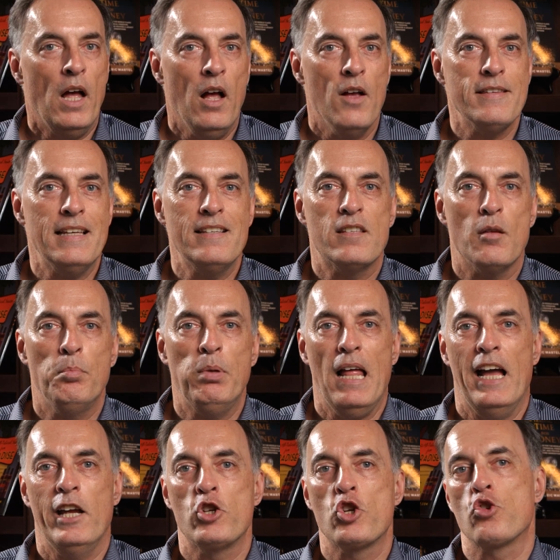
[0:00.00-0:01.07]
The housing
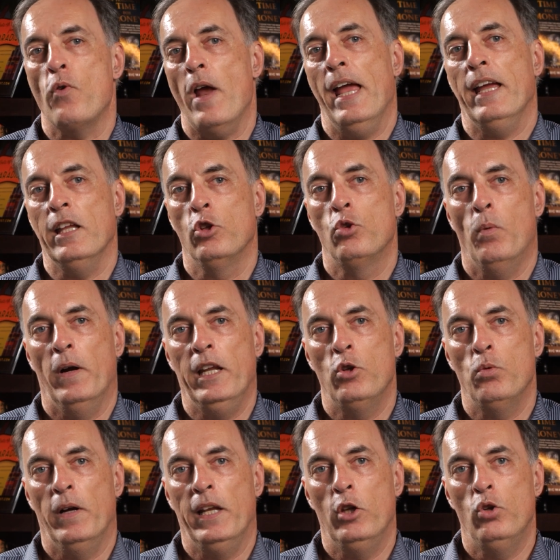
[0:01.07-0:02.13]
supply shrank in
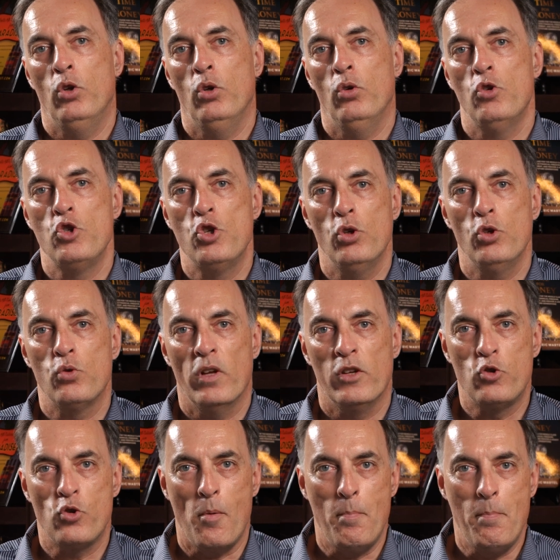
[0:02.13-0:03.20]
2022 due to
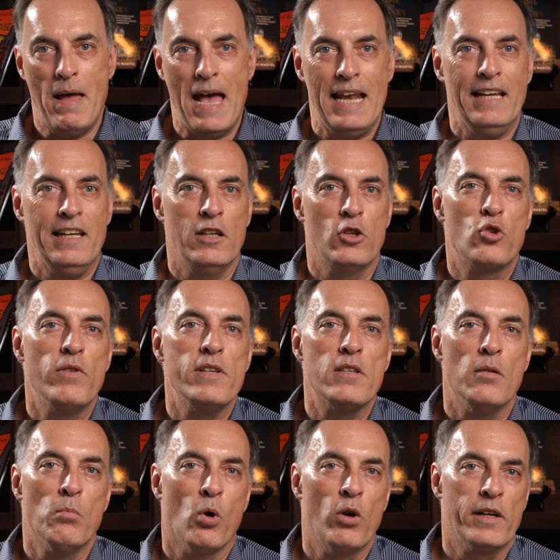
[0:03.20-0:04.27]
a dramatic increase
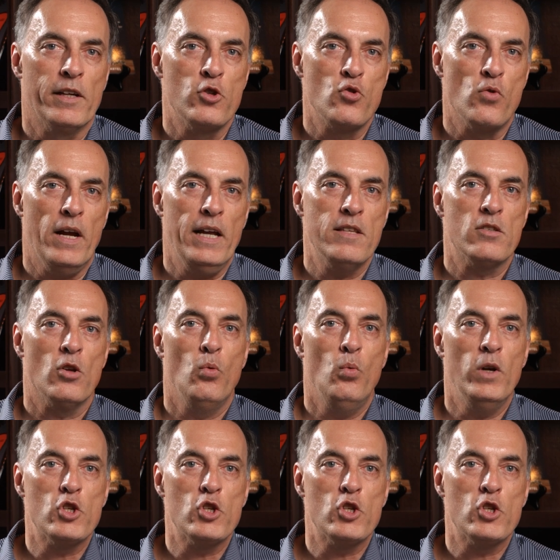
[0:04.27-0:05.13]
in mortgage rates,